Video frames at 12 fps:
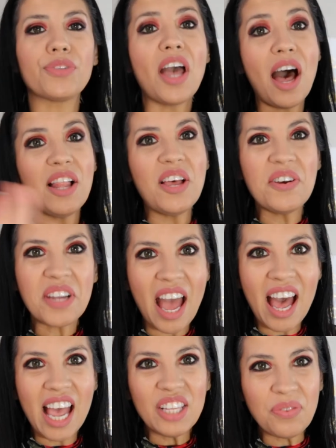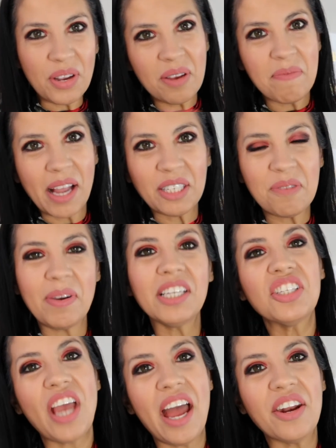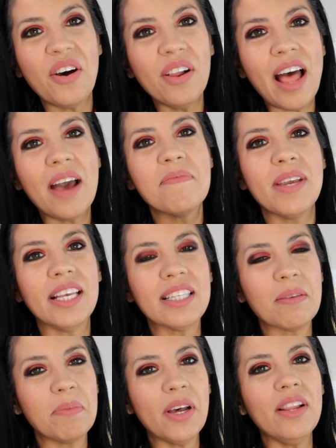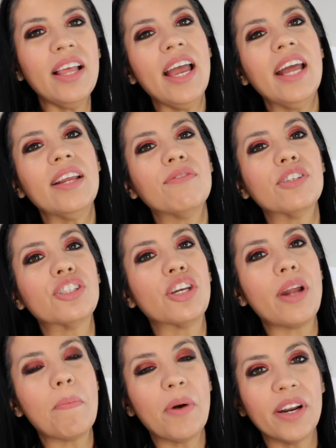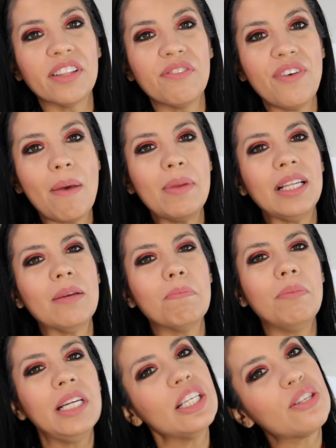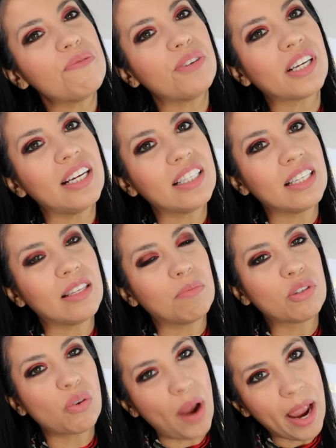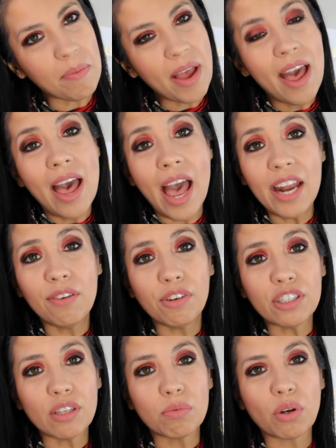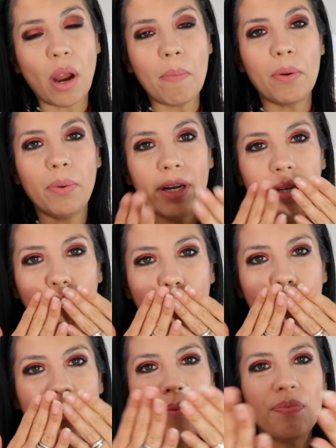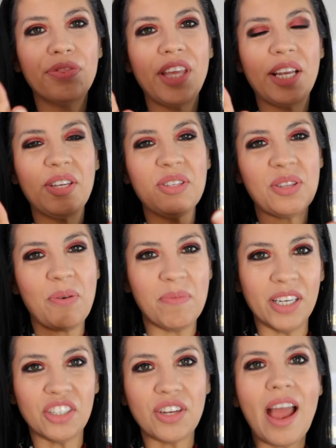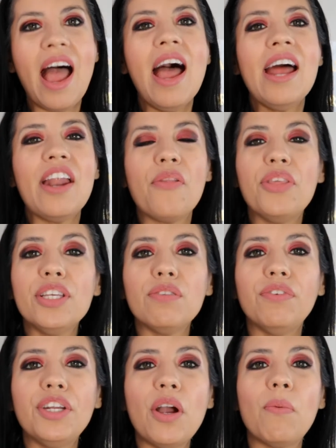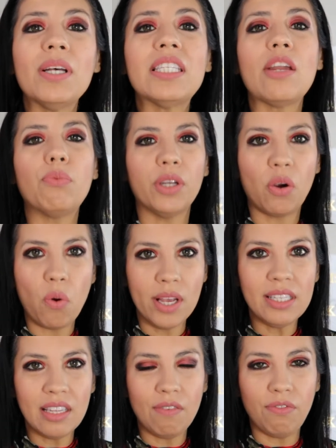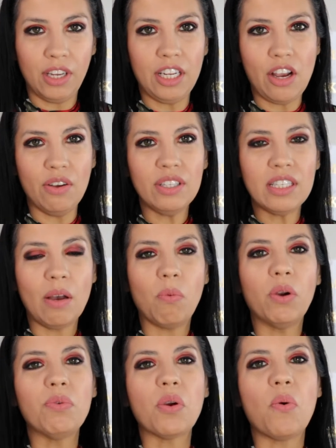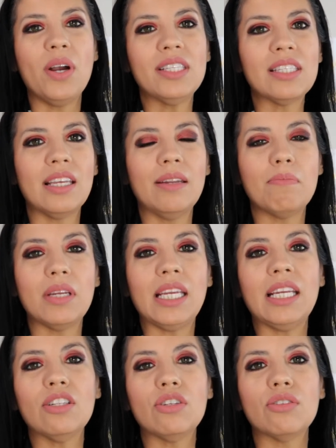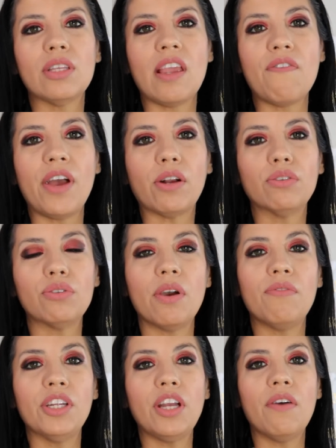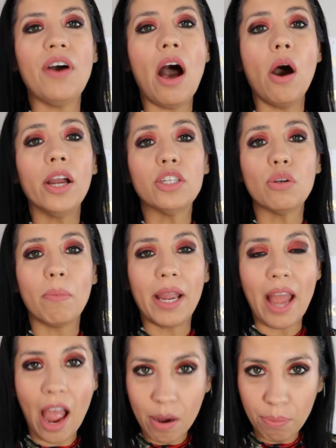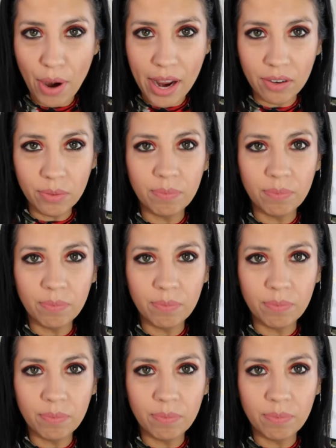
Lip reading: Hello guys, welcome back to my channel. I'm Isabel, and if you're still not part of the family, please don't forget to subscribe, and if you're subscribed already, thank you so much. Now this video was a requested video. Someone requested me to see if I could do a video of how I do my eyebrow.